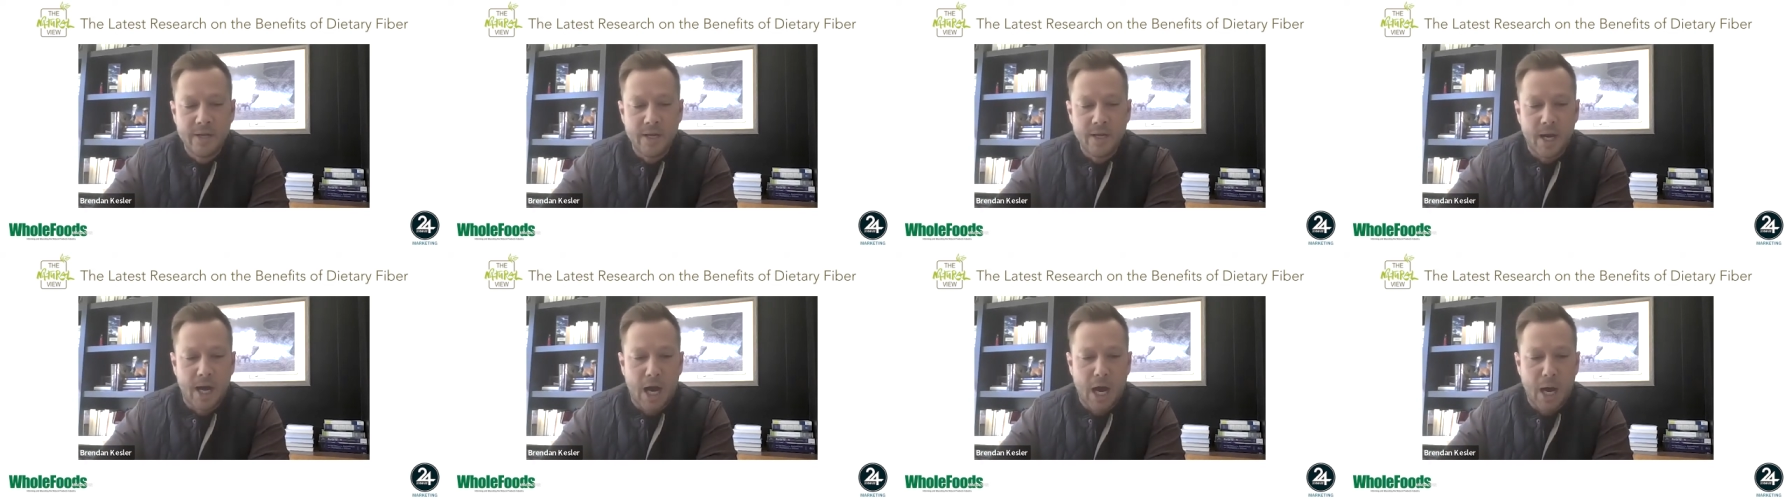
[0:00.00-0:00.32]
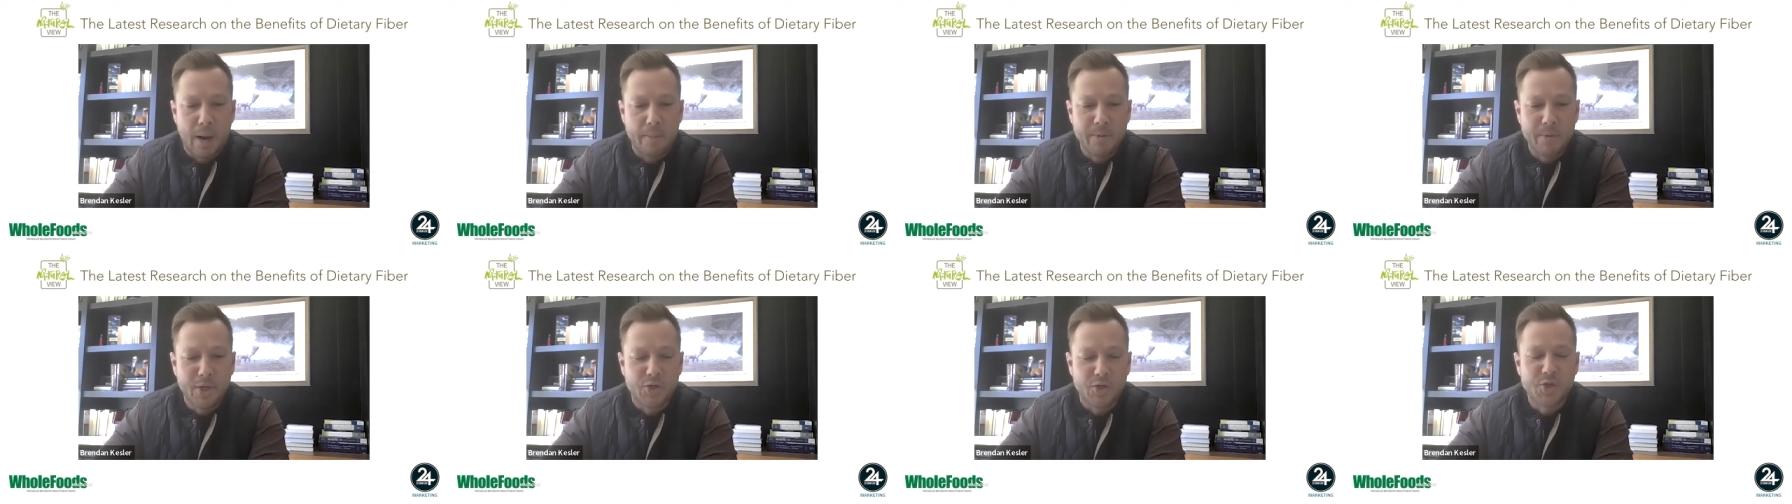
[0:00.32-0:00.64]

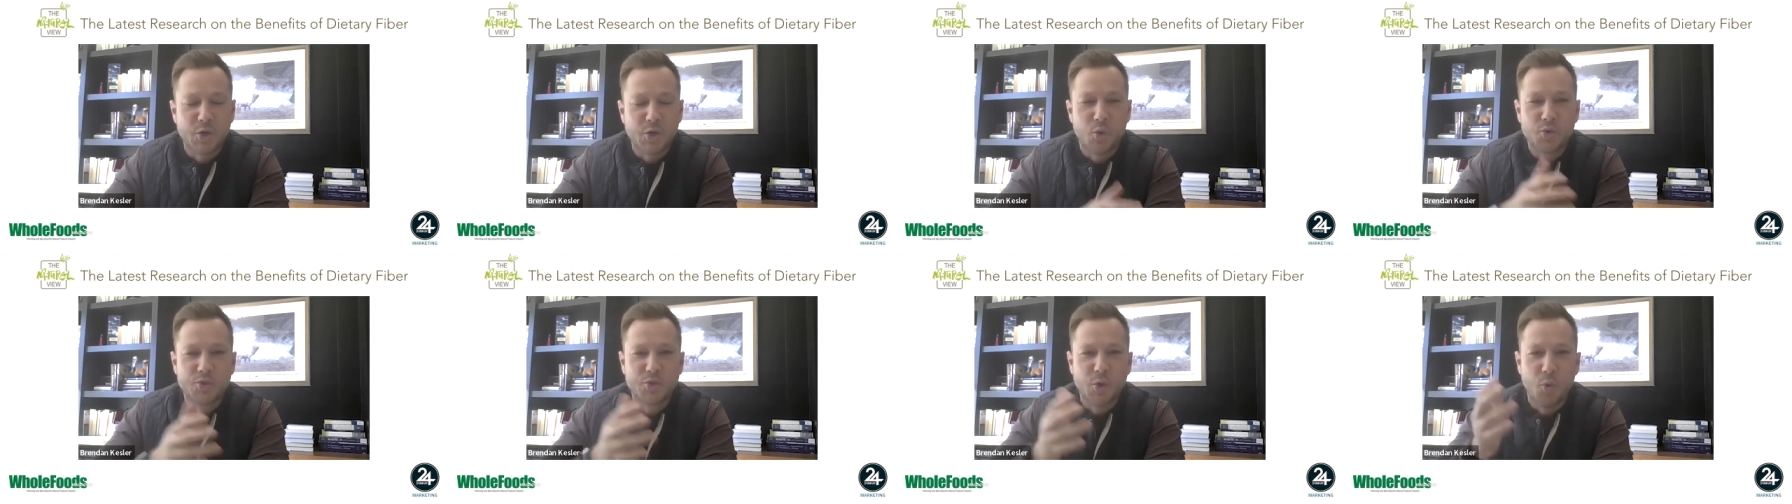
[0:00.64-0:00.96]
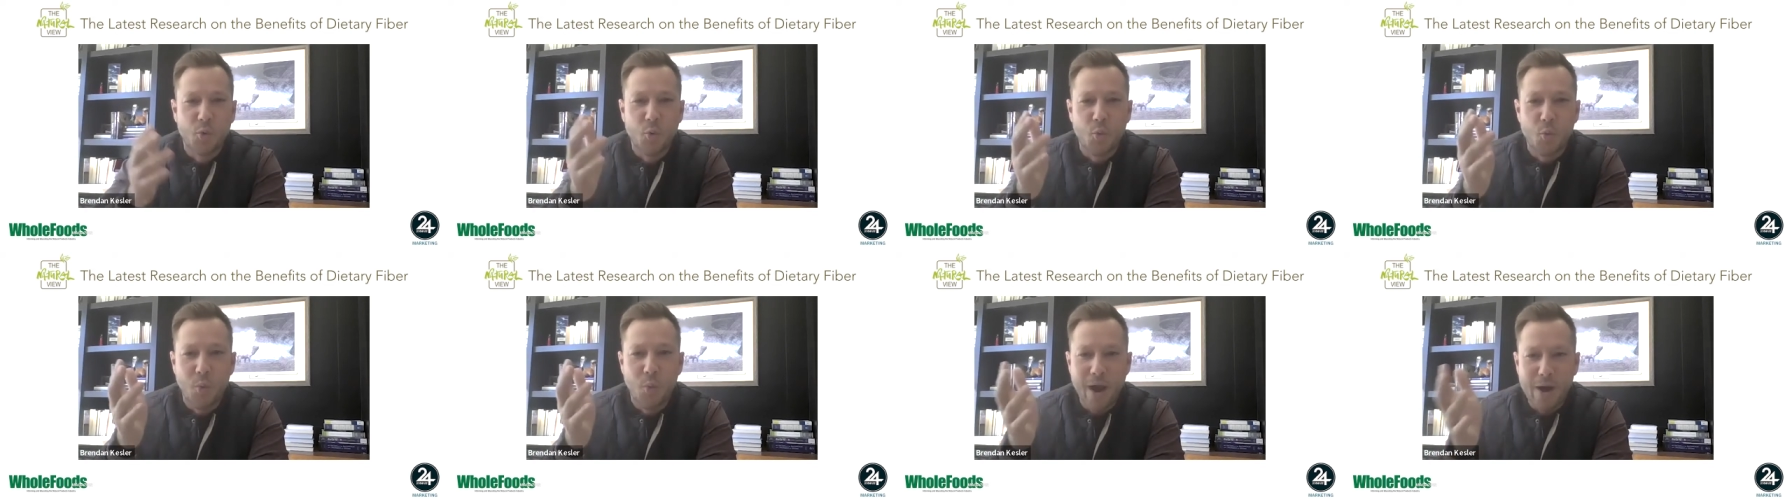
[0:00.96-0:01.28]

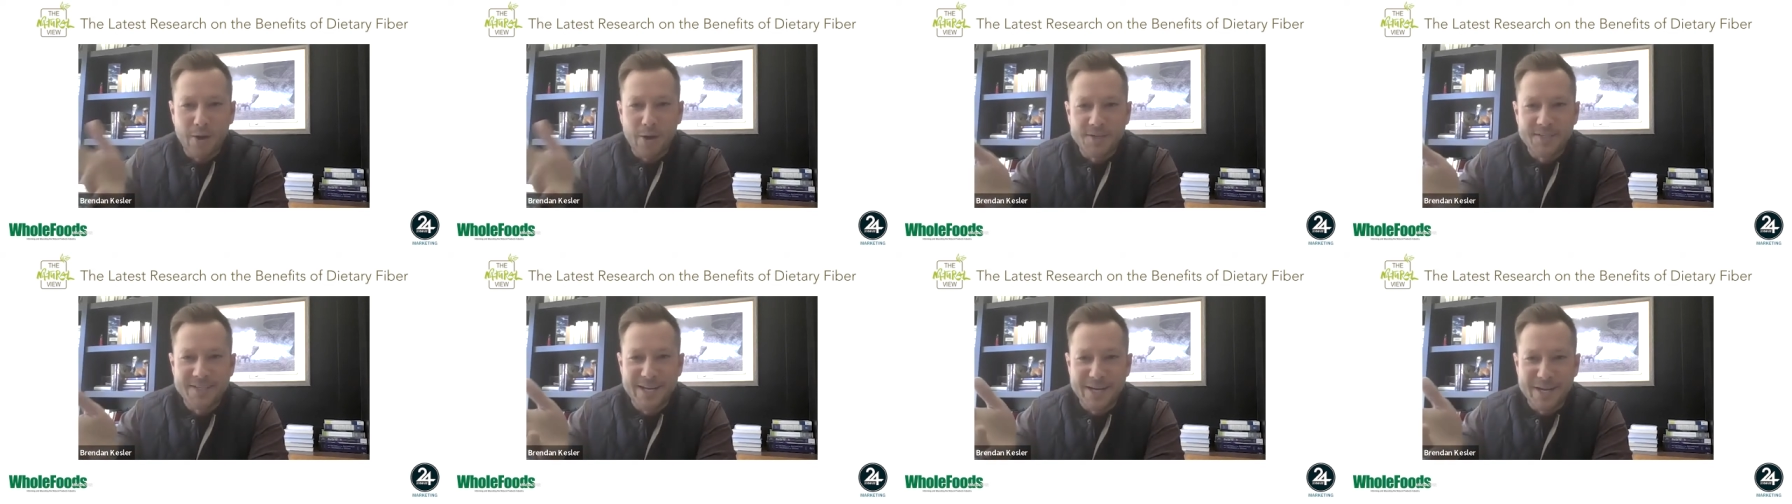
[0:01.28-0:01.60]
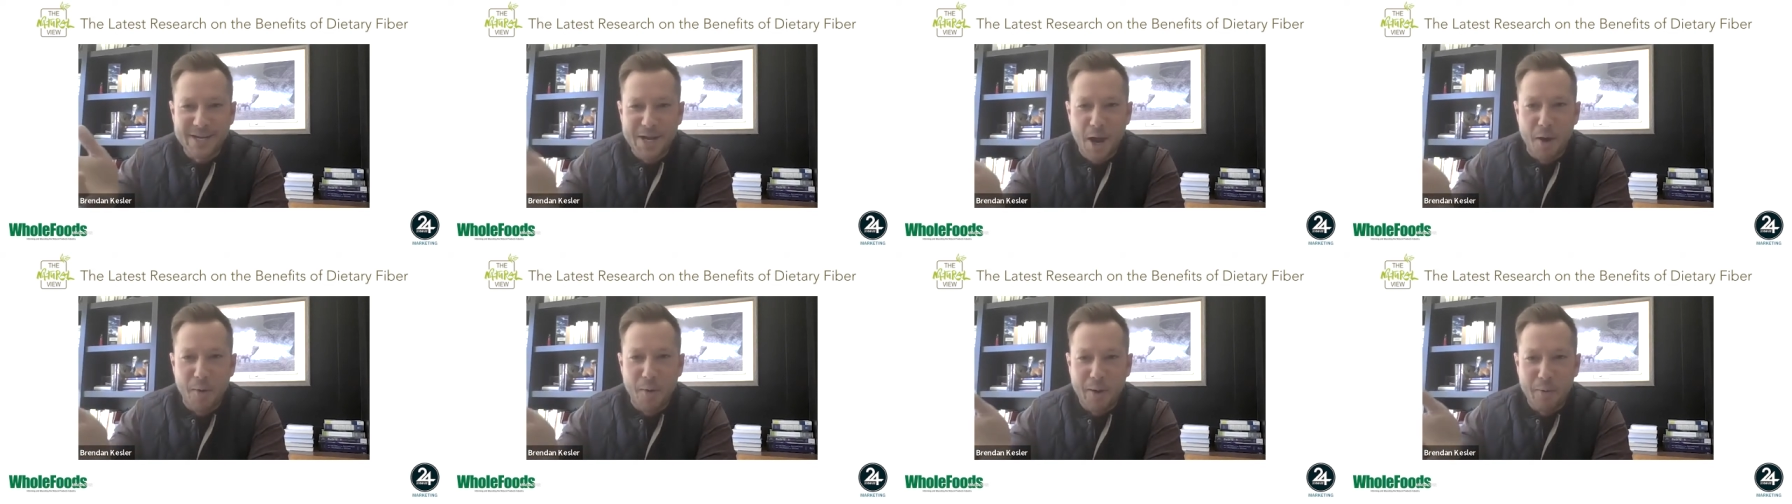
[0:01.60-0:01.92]
So where is
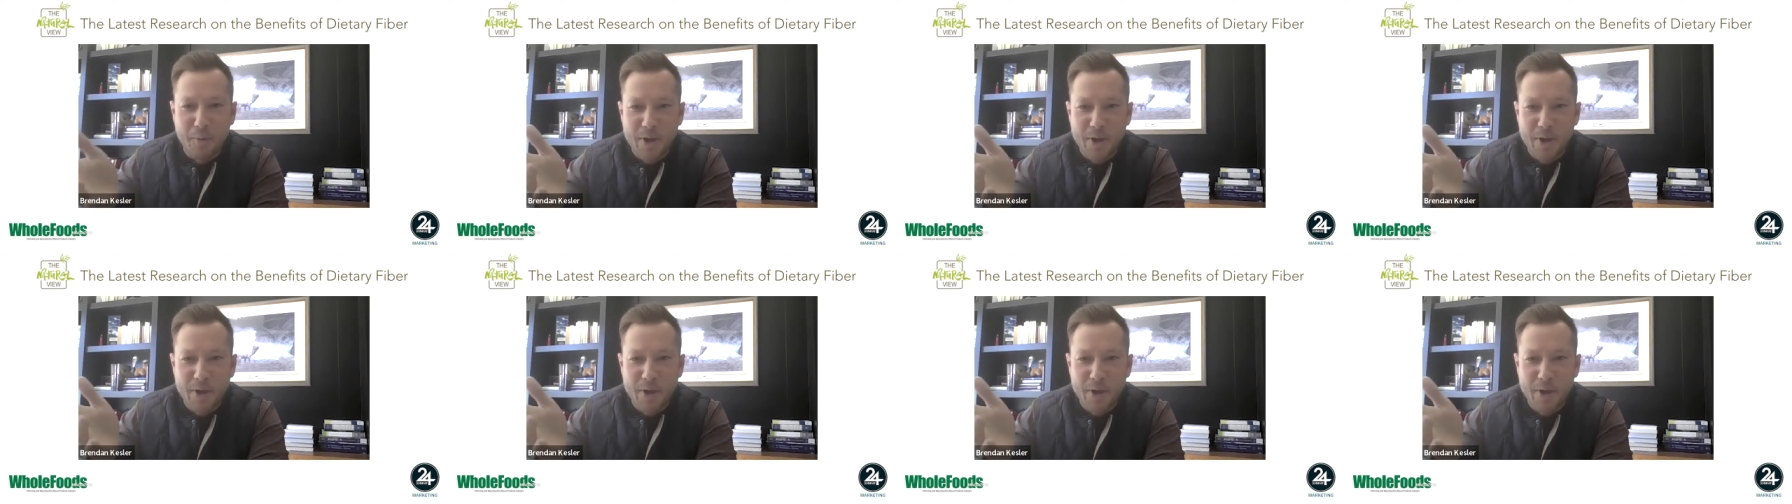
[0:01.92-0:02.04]
it going?